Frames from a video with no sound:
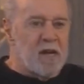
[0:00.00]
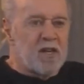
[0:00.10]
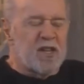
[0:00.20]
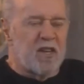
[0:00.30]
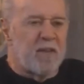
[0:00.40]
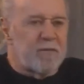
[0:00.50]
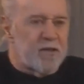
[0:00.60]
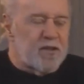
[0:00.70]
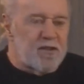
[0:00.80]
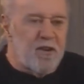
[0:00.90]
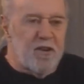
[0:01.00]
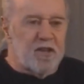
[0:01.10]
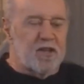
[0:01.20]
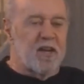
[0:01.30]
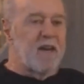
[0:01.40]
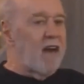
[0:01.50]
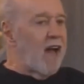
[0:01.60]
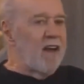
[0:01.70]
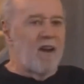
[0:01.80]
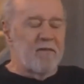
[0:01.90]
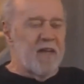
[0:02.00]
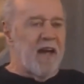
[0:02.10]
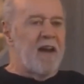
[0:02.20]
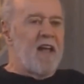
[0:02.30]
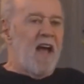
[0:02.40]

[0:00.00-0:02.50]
She loved to stir the shit, and I loved that.